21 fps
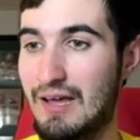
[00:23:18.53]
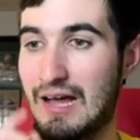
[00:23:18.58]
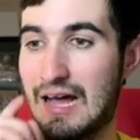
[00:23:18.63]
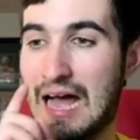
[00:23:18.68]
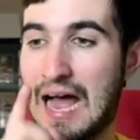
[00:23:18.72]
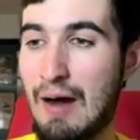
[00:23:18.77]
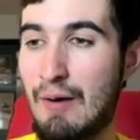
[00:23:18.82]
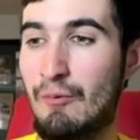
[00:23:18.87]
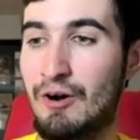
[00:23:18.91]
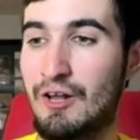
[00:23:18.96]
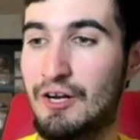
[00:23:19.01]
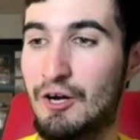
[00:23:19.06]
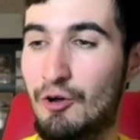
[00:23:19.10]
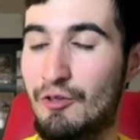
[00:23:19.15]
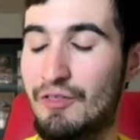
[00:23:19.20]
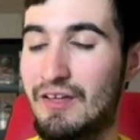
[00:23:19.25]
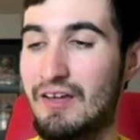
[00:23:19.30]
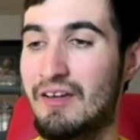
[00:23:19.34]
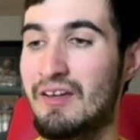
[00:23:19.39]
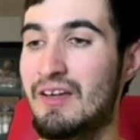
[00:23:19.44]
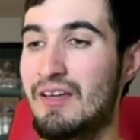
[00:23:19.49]
I want to go
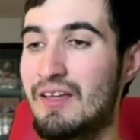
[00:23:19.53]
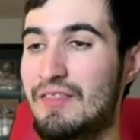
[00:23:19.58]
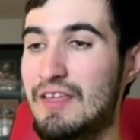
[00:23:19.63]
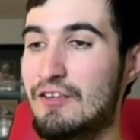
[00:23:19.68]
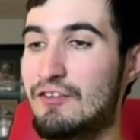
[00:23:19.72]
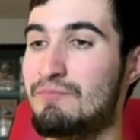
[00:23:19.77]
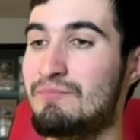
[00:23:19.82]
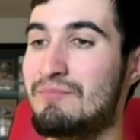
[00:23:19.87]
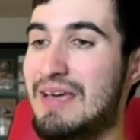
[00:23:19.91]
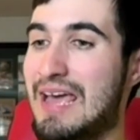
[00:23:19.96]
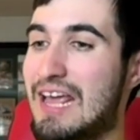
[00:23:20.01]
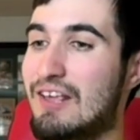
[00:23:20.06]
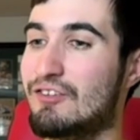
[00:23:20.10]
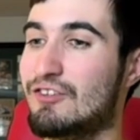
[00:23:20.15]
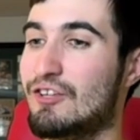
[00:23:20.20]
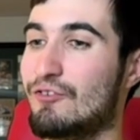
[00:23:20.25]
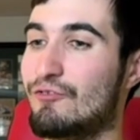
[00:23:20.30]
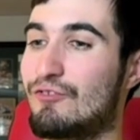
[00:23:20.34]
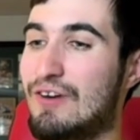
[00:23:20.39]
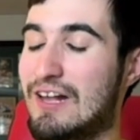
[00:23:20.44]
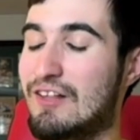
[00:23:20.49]
there. This makes
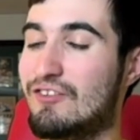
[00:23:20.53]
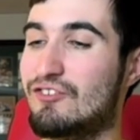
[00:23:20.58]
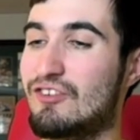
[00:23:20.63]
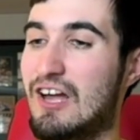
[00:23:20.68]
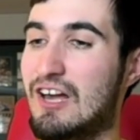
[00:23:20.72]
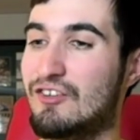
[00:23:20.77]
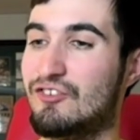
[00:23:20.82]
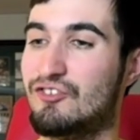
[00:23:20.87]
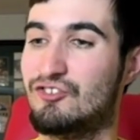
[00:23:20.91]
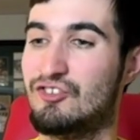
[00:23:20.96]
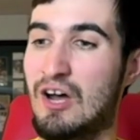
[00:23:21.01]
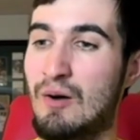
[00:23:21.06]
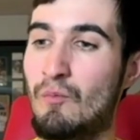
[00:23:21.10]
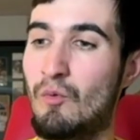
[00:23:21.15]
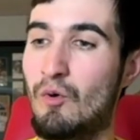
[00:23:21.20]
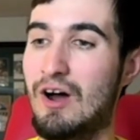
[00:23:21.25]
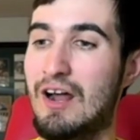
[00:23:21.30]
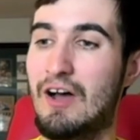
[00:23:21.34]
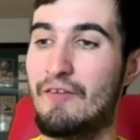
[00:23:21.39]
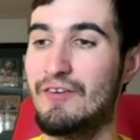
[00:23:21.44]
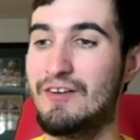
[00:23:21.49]
the Red Sox
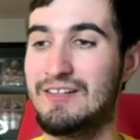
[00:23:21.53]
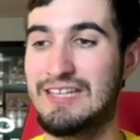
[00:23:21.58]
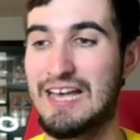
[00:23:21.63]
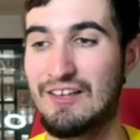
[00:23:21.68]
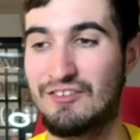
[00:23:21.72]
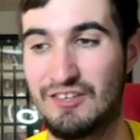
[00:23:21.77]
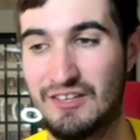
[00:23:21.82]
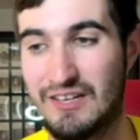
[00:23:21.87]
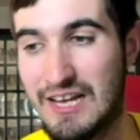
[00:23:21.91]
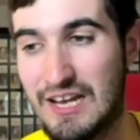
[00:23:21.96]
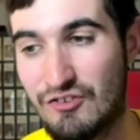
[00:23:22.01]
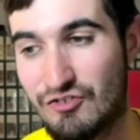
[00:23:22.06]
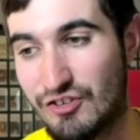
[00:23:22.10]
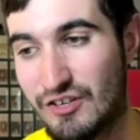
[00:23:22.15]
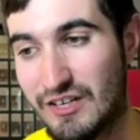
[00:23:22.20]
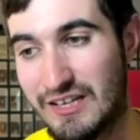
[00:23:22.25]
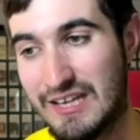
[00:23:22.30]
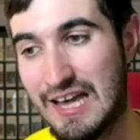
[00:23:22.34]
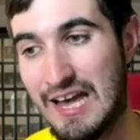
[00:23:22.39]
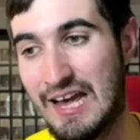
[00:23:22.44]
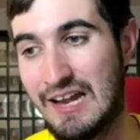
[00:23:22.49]
somewhat of a destination
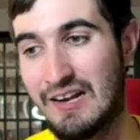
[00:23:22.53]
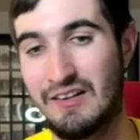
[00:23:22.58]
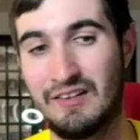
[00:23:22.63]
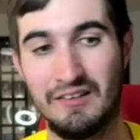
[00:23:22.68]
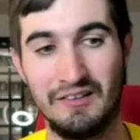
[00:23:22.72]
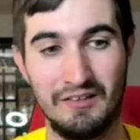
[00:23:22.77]
again.